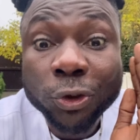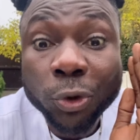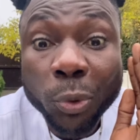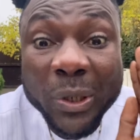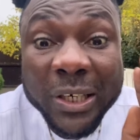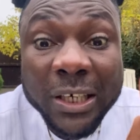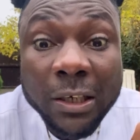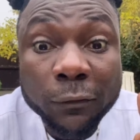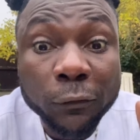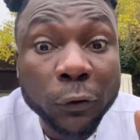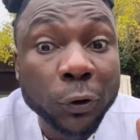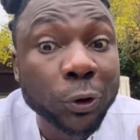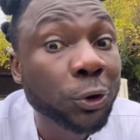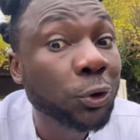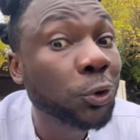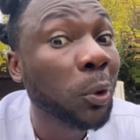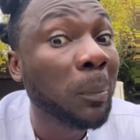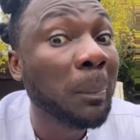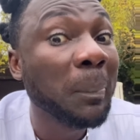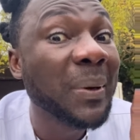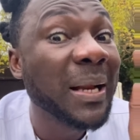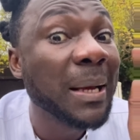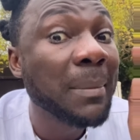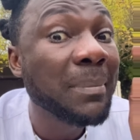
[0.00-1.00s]
doing it for you to
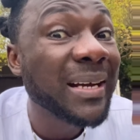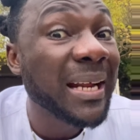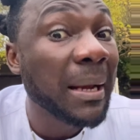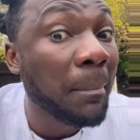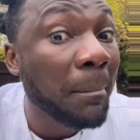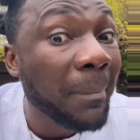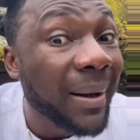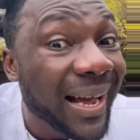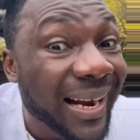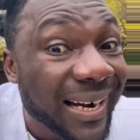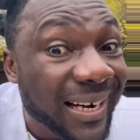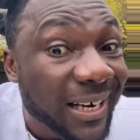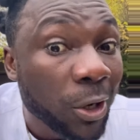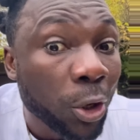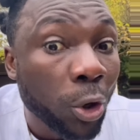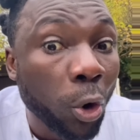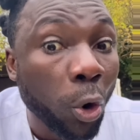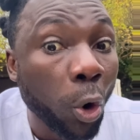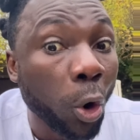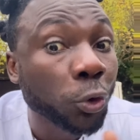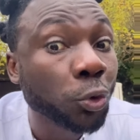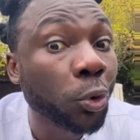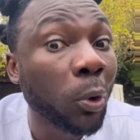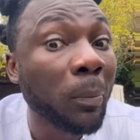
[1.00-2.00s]
blame the man
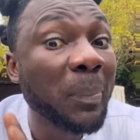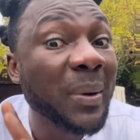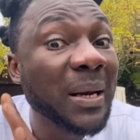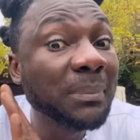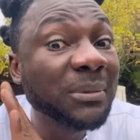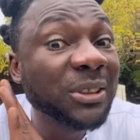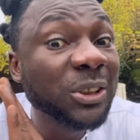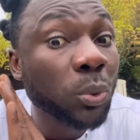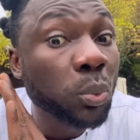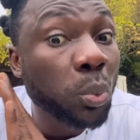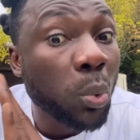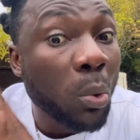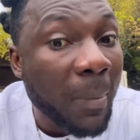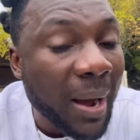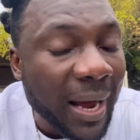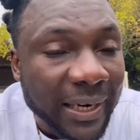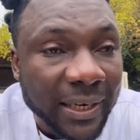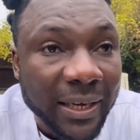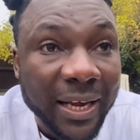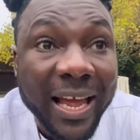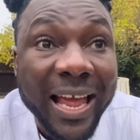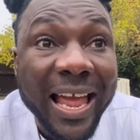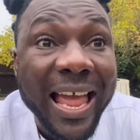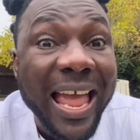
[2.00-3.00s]
or to blame the woman.
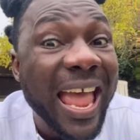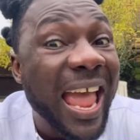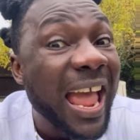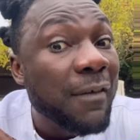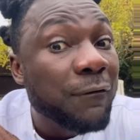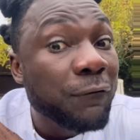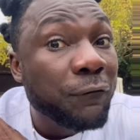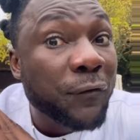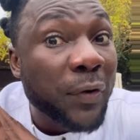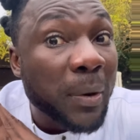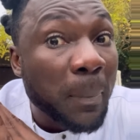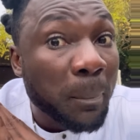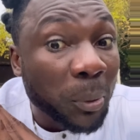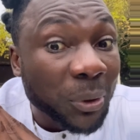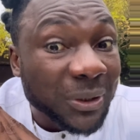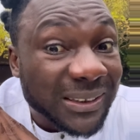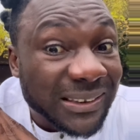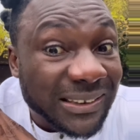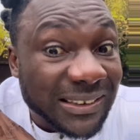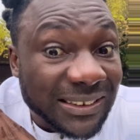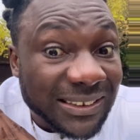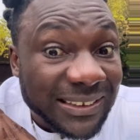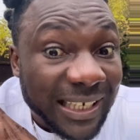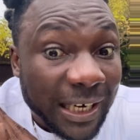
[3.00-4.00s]
Everybody
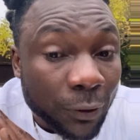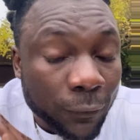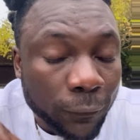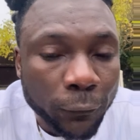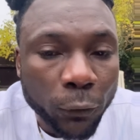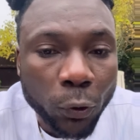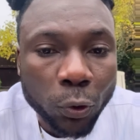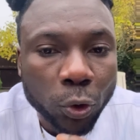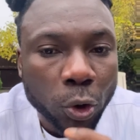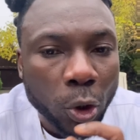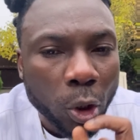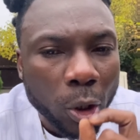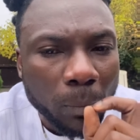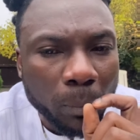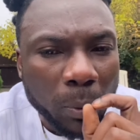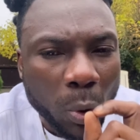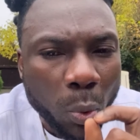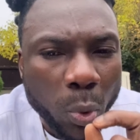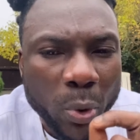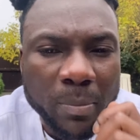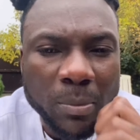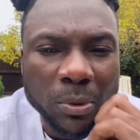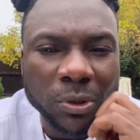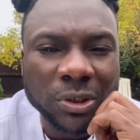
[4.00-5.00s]
is at fault, but
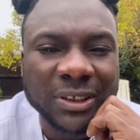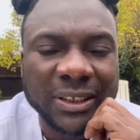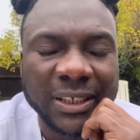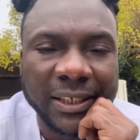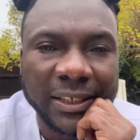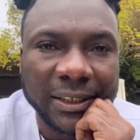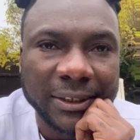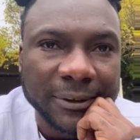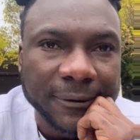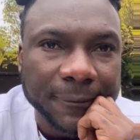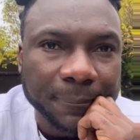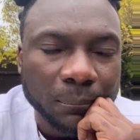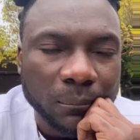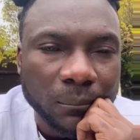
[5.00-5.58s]
we must learn.